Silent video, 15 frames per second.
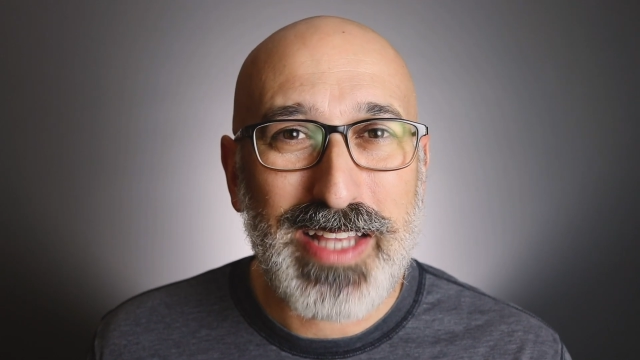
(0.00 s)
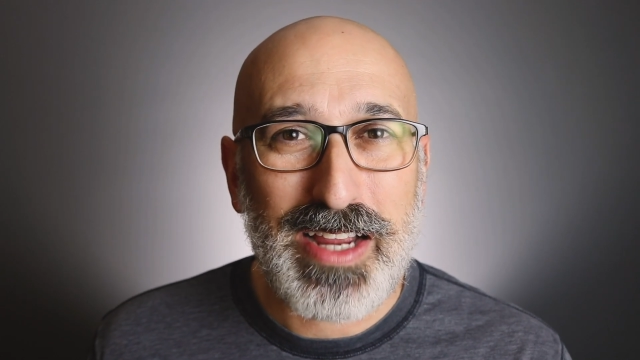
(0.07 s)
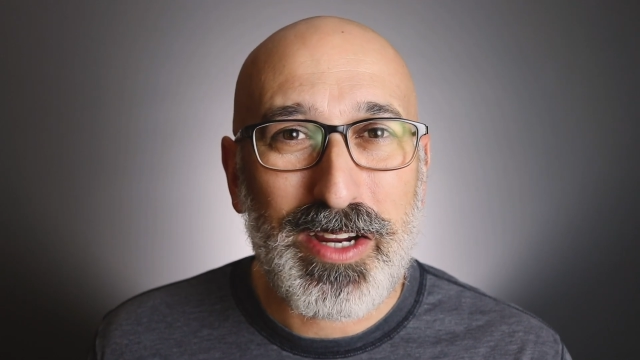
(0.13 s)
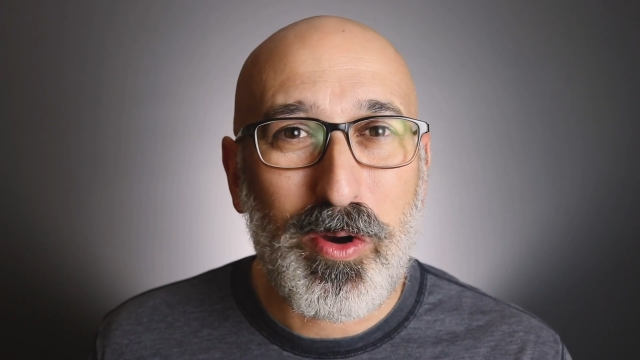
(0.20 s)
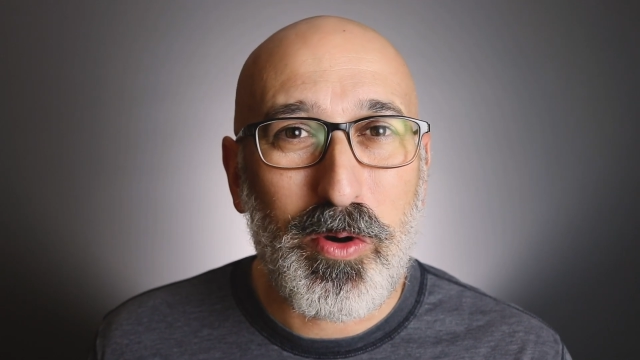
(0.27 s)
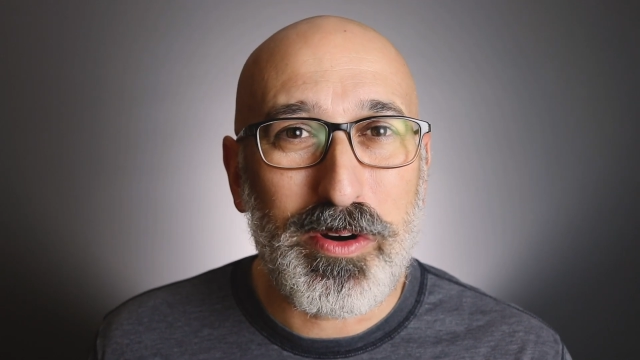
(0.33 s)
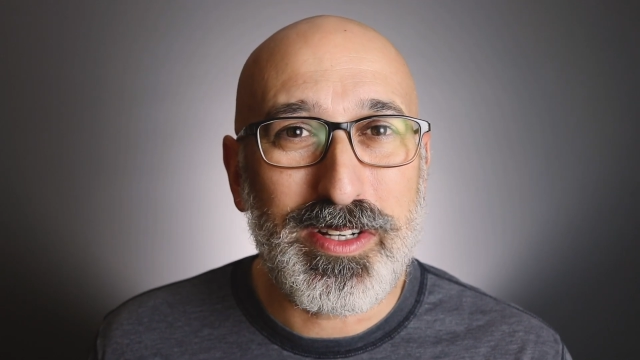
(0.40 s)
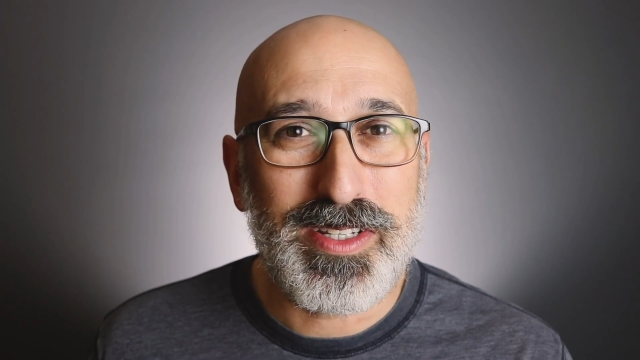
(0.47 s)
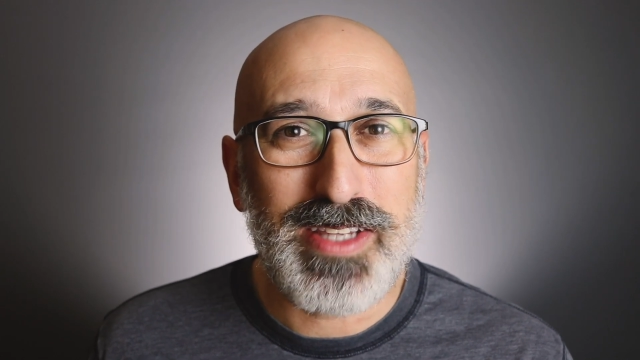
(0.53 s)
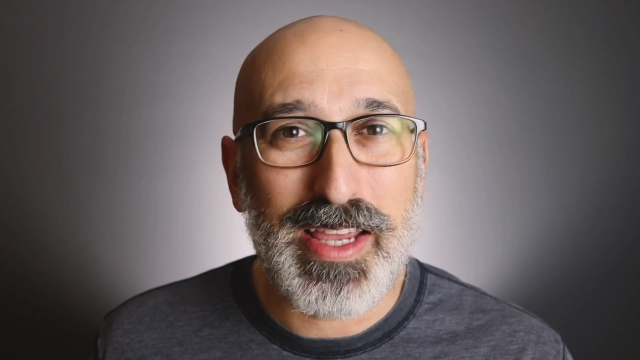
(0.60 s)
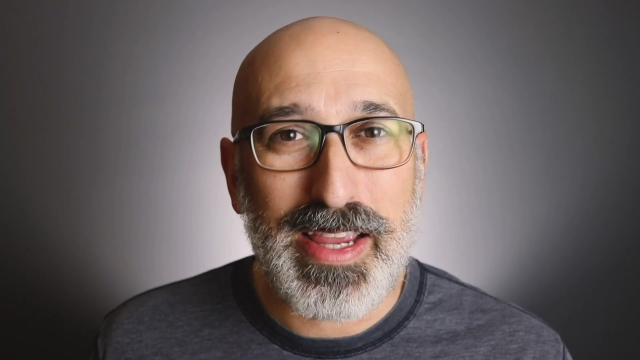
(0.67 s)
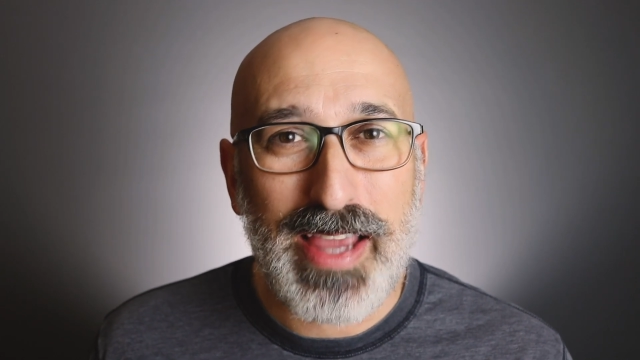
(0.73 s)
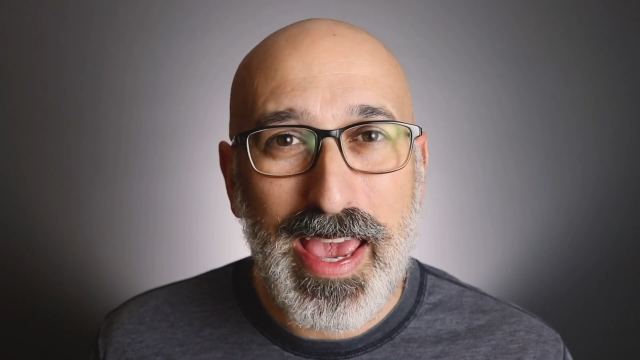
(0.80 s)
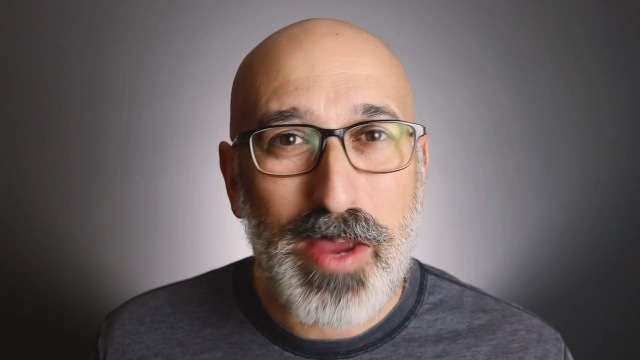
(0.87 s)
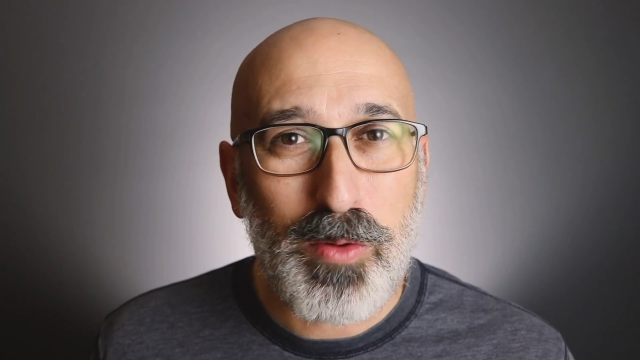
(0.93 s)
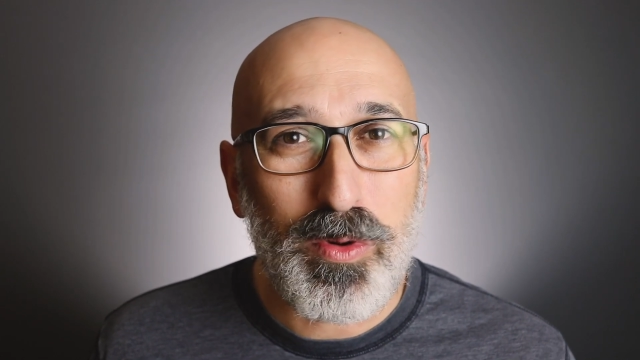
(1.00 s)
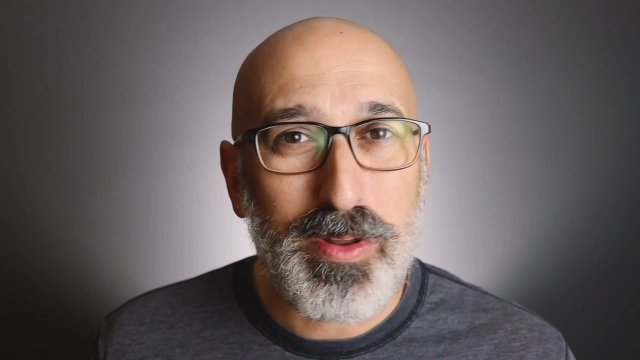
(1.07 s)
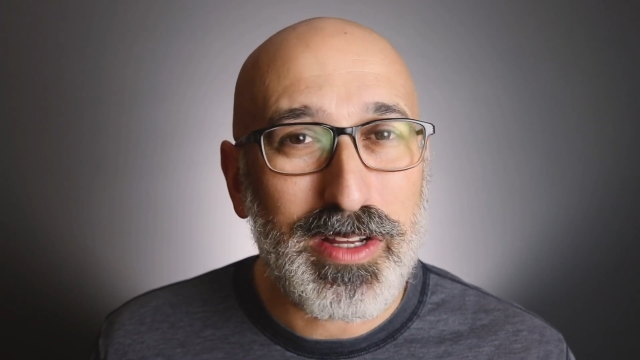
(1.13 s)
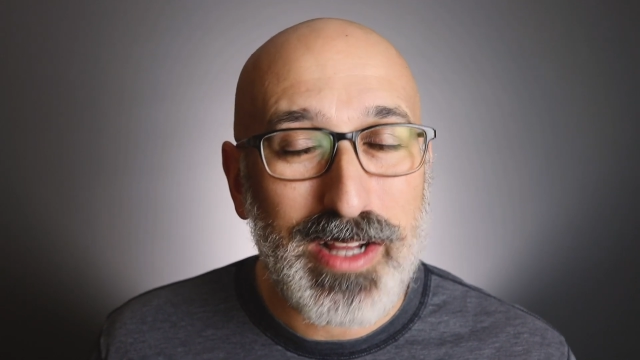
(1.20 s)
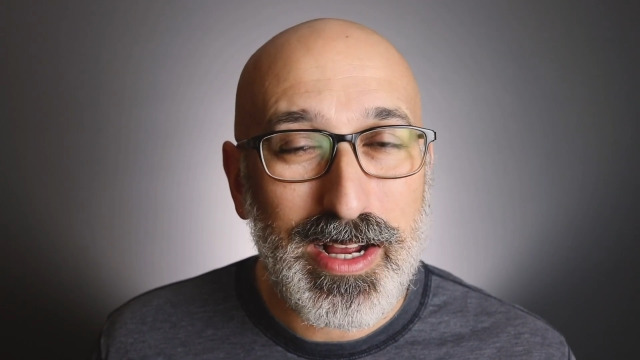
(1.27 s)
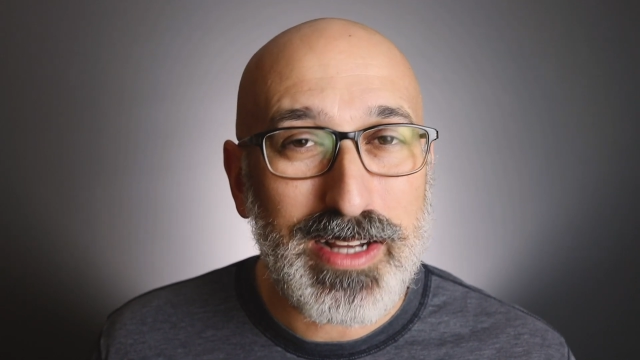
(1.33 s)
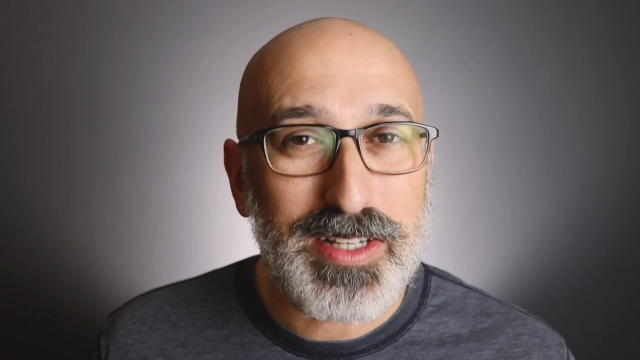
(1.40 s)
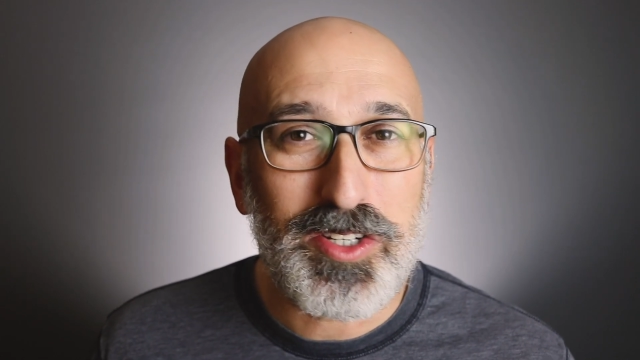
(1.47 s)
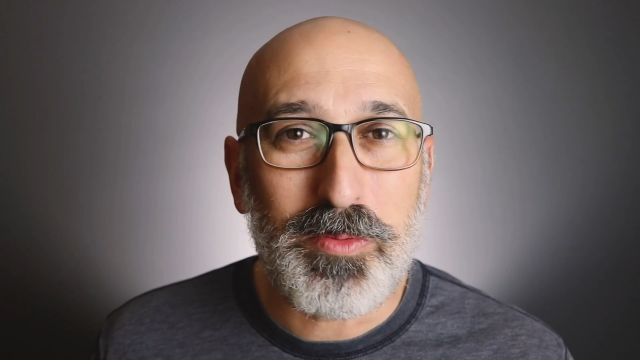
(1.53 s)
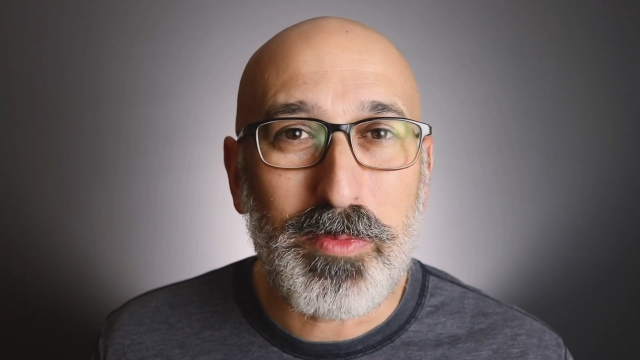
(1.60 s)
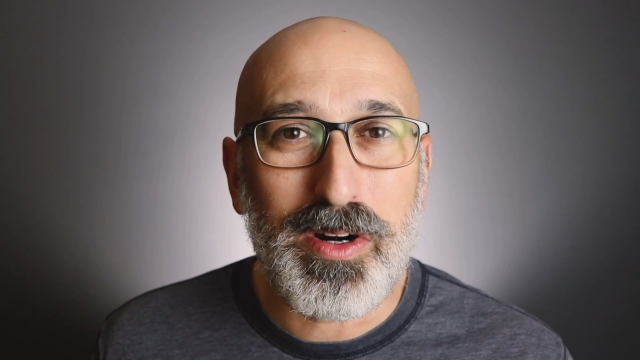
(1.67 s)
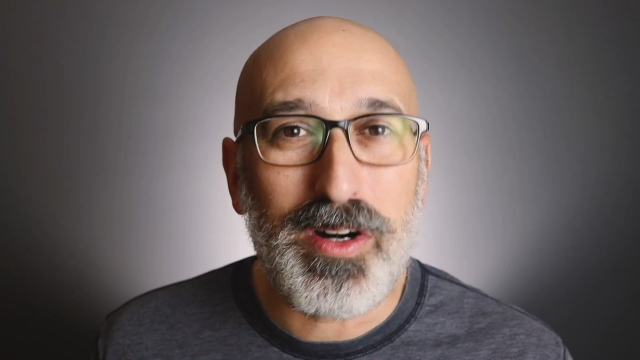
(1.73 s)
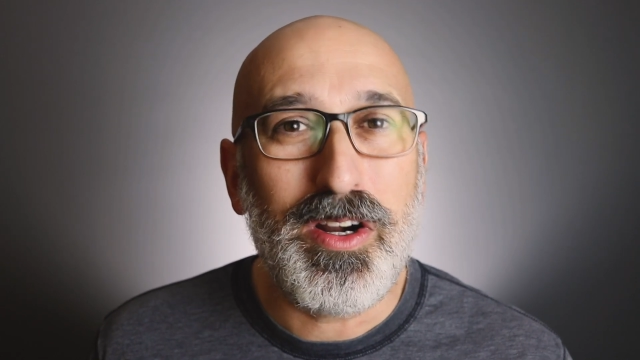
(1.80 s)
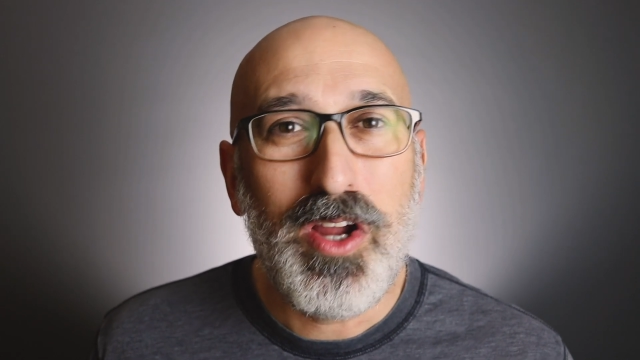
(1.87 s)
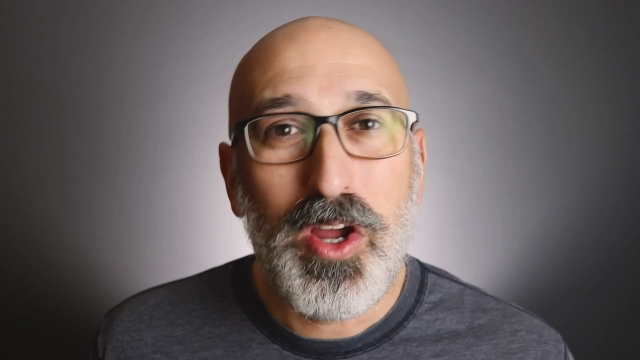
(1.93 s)
headquarters saying, hey, we're the
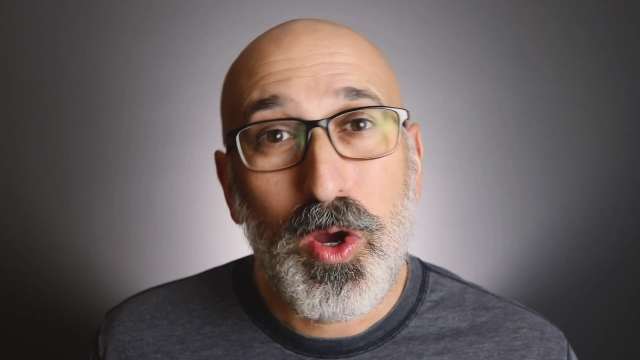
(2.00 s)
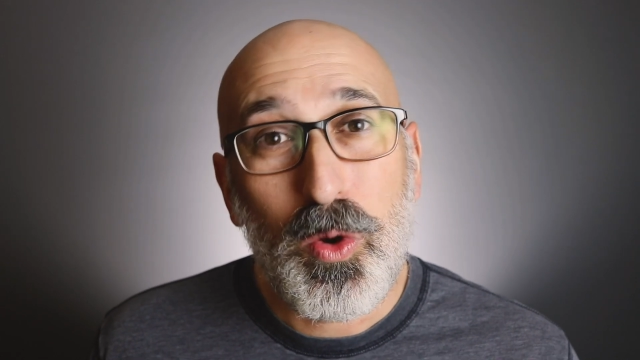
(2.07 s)
customer,